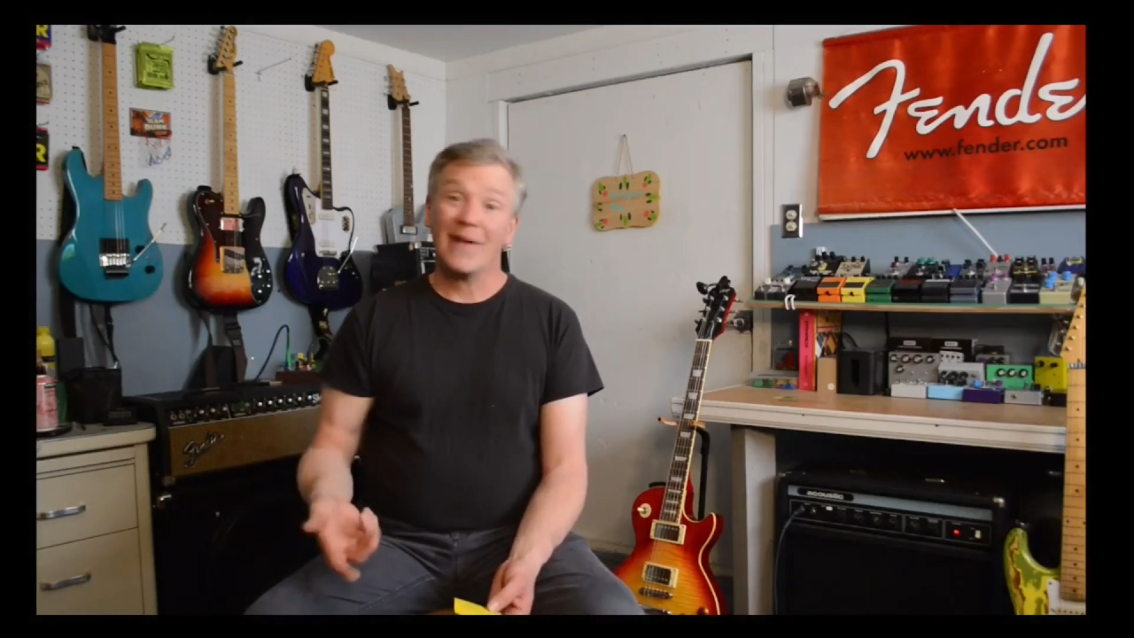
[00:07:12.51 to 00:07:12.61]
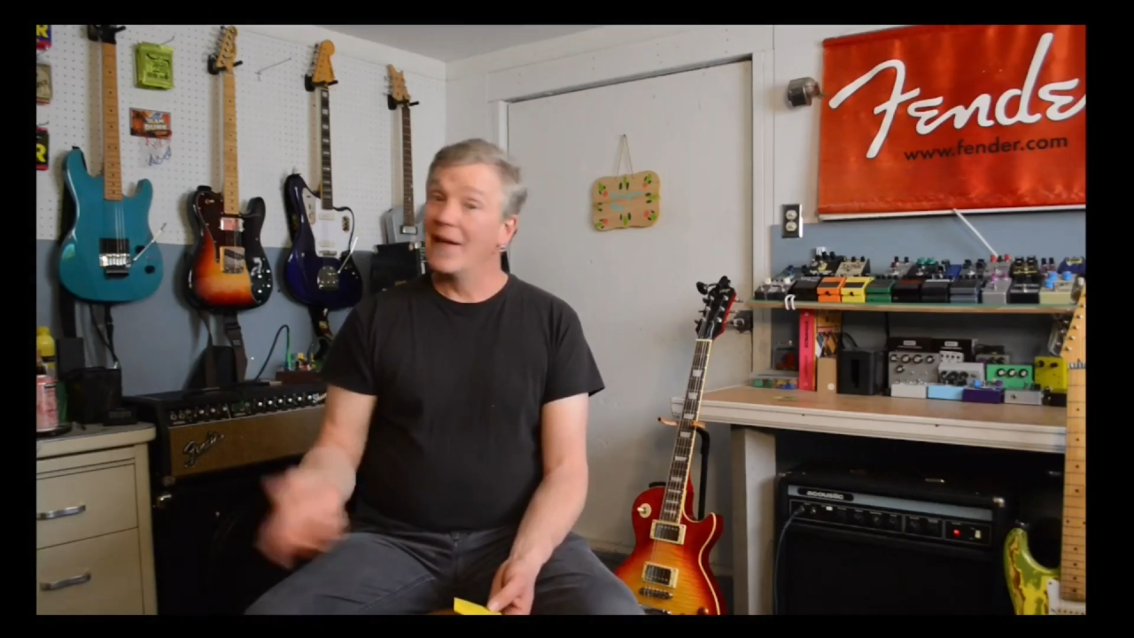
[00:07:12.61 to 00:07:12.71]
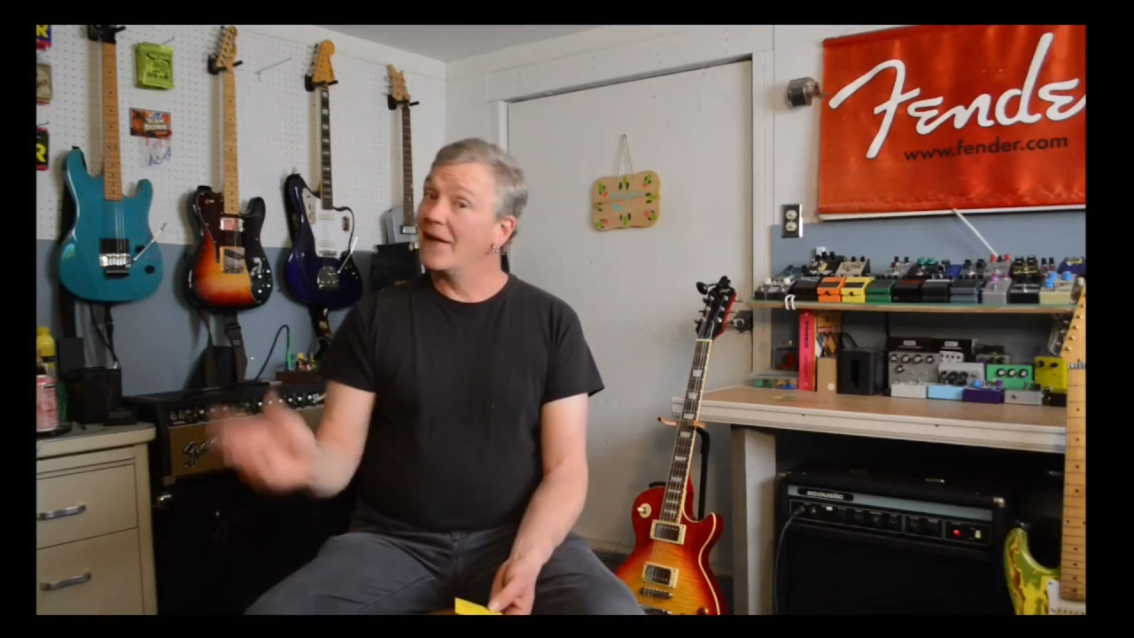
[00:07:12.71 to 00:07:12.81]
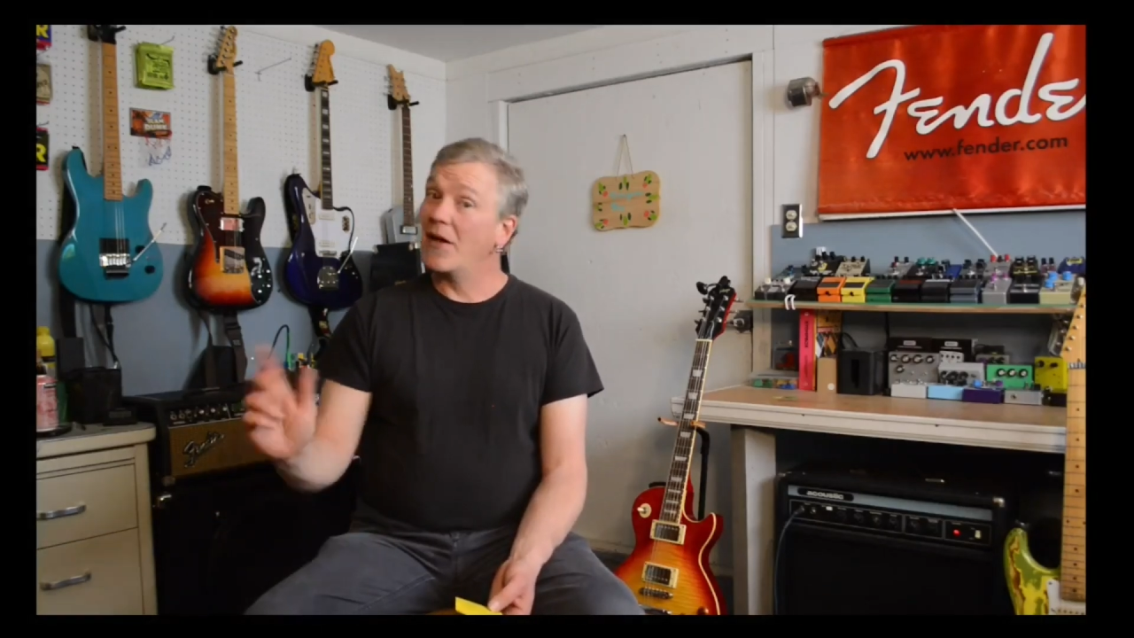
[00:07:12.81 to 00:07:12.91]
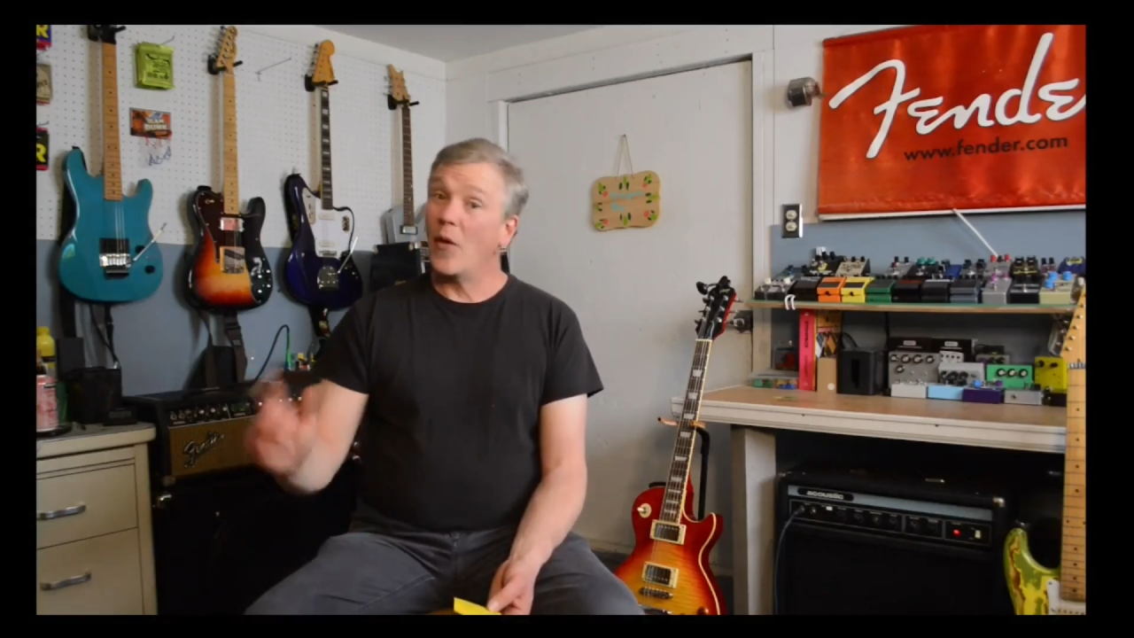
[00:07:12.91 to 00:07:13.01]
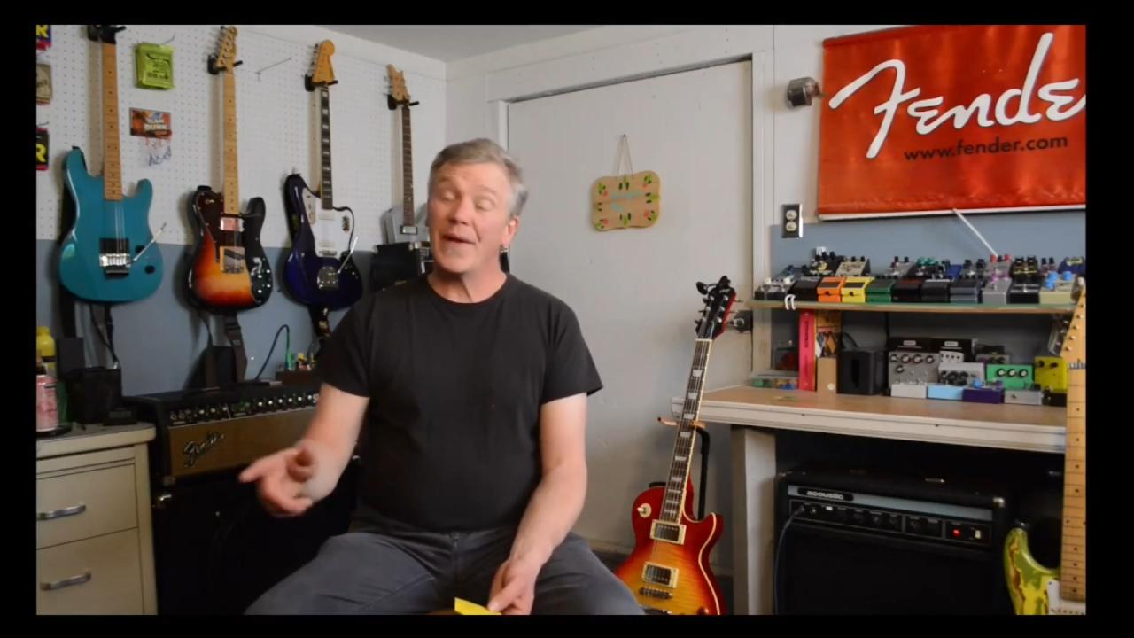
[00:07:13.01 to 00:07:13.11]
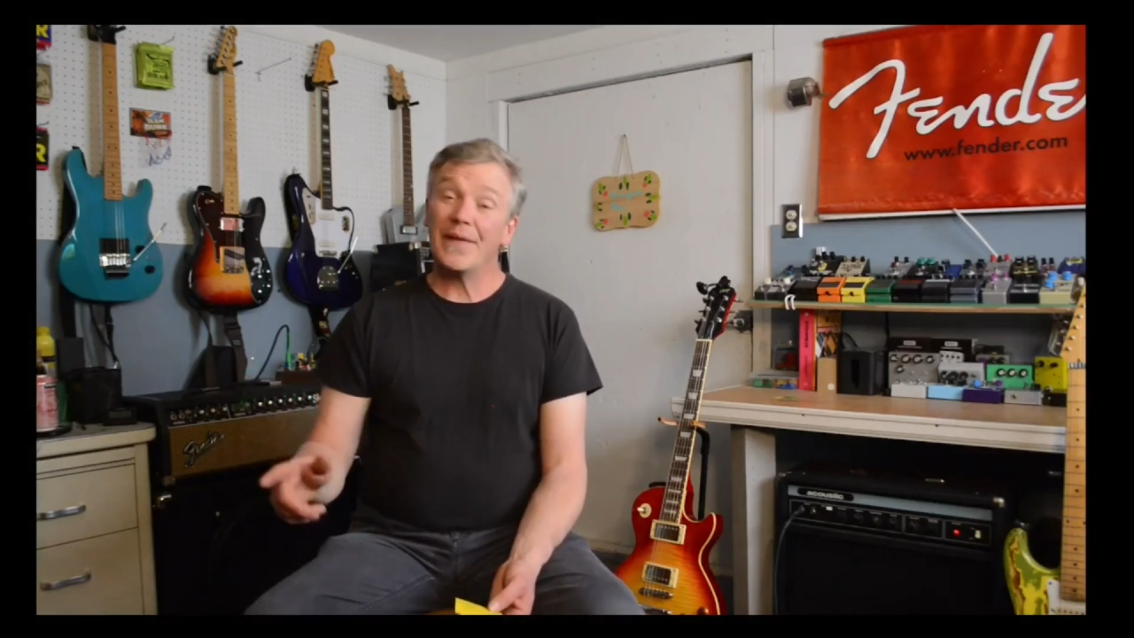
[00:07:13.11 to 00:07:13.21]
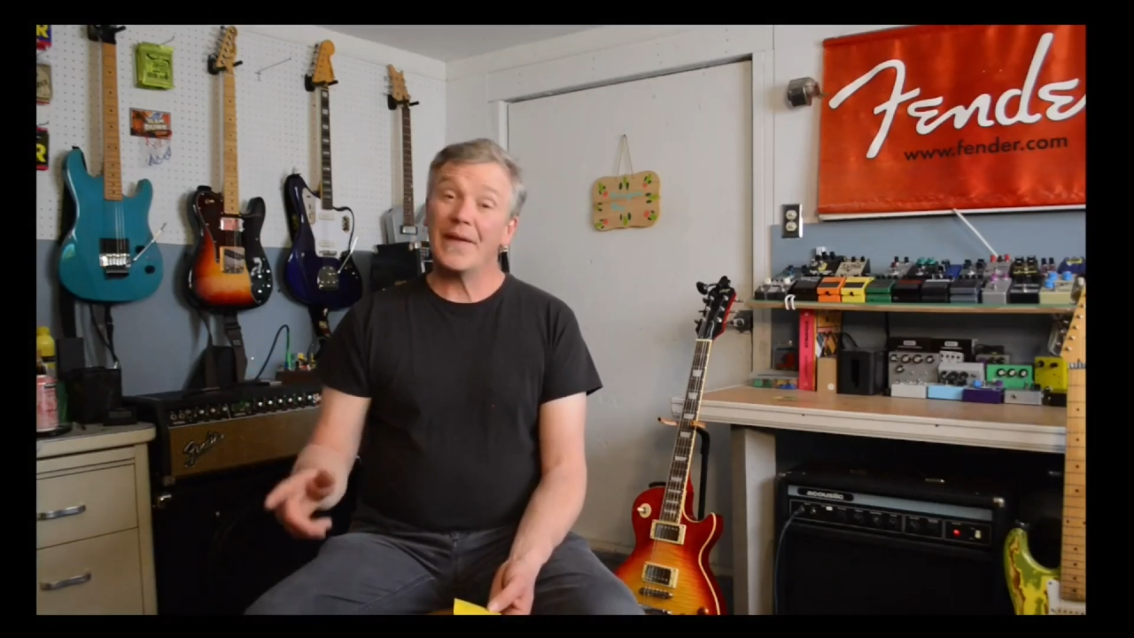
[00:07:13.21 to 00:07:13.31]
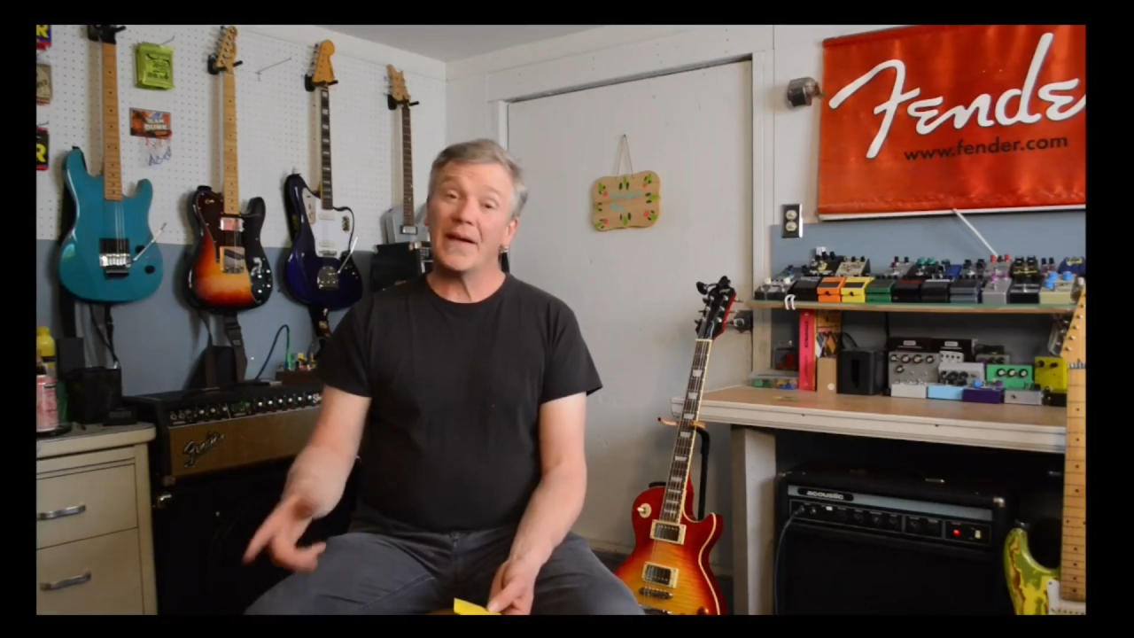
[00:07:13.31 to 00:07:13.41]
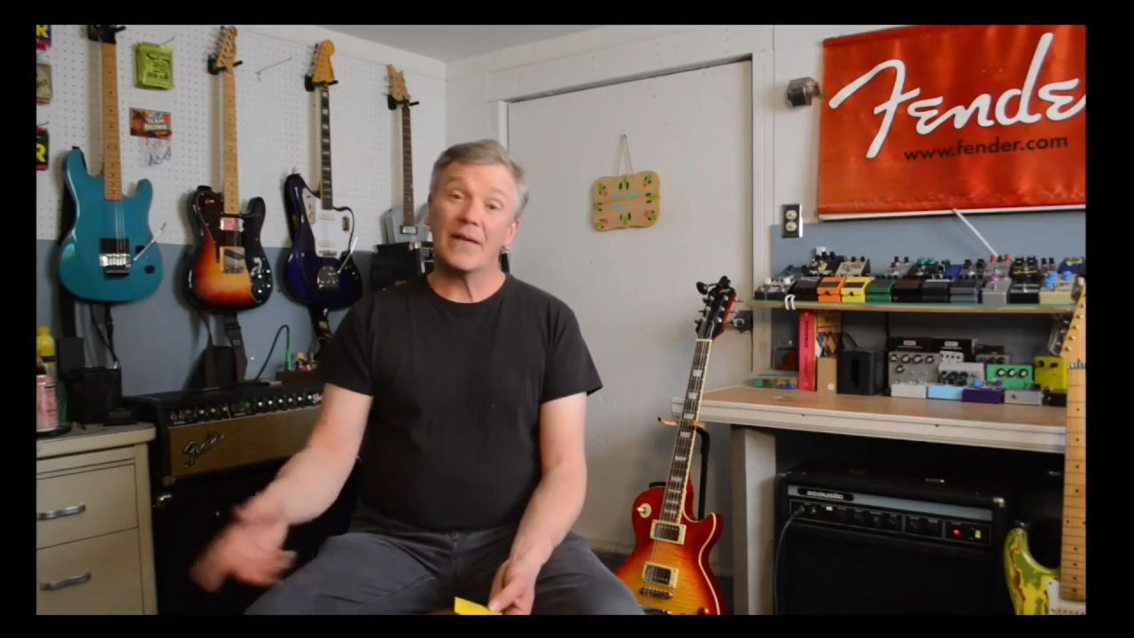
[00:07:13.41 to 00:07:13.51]
go in
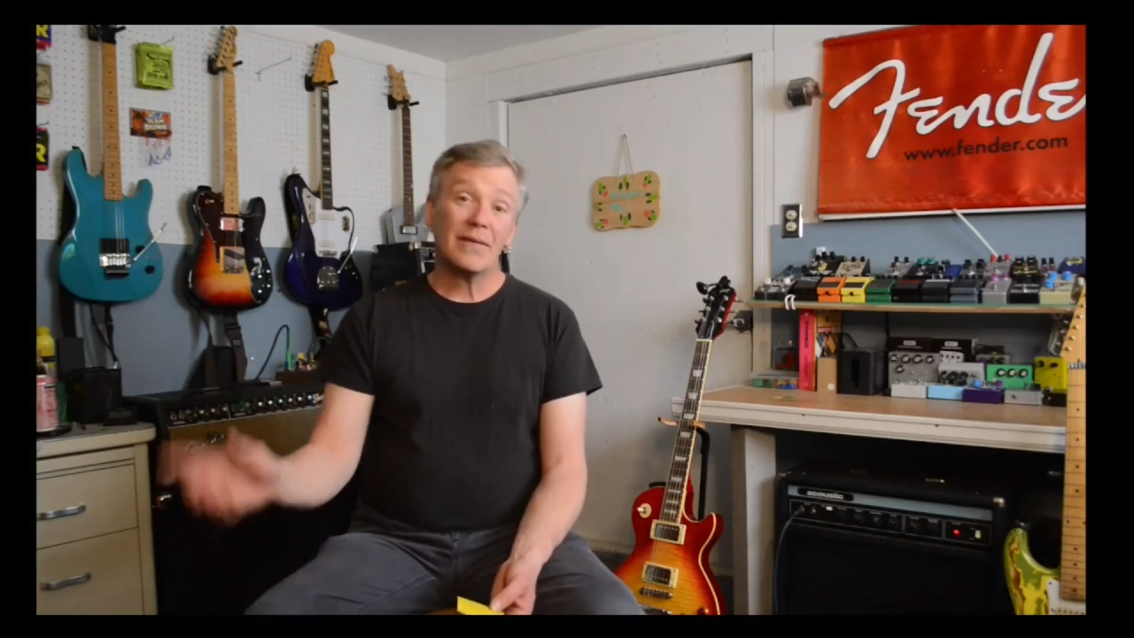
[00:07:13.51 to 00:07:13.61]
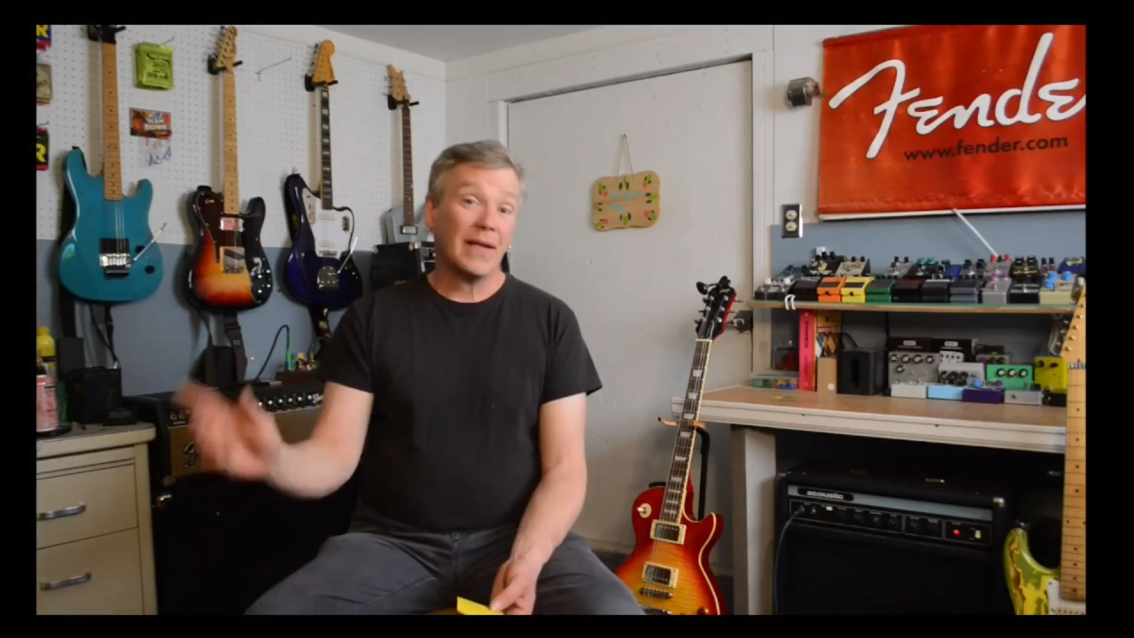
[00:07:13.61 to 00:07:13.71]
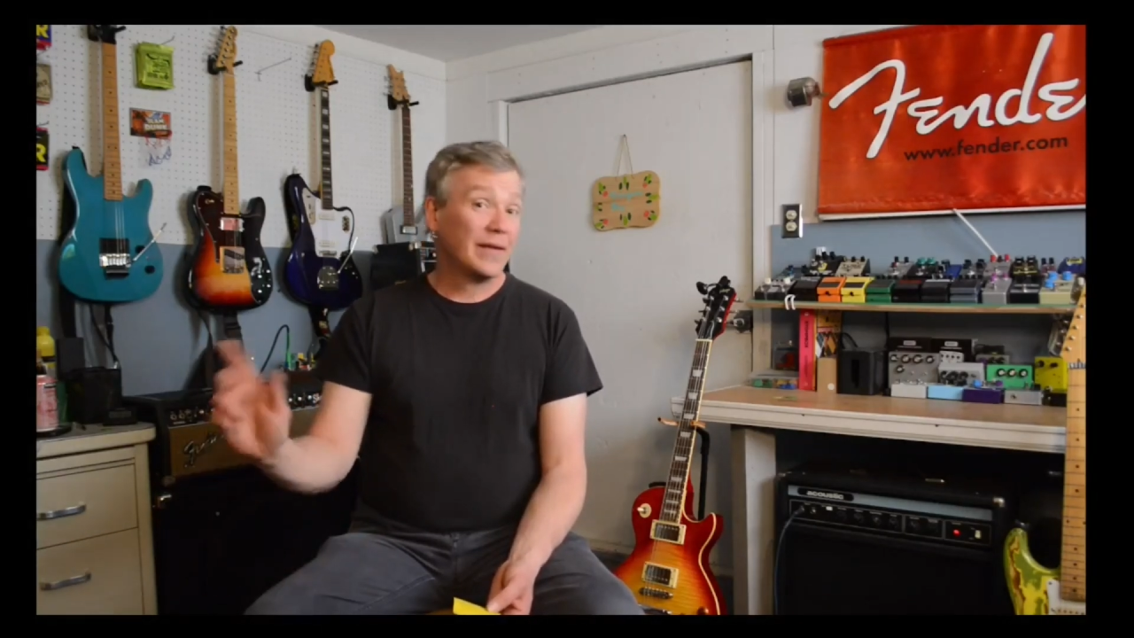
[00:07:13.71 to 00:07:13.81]
there.